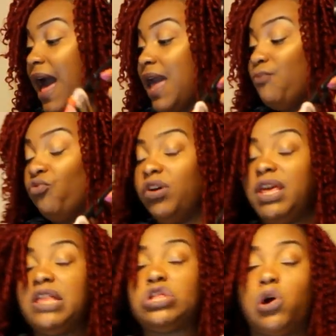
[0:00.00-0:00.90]
I am
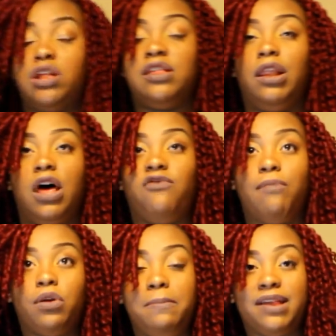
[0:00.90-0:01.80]
really starting to love
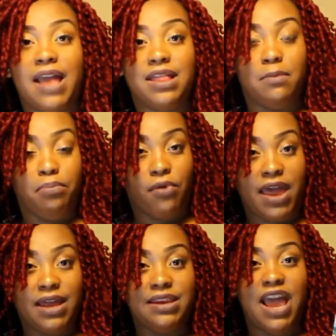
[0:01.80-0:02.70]
Moto Mix as a
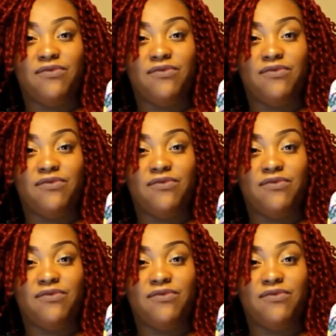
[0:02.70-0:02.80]
brand.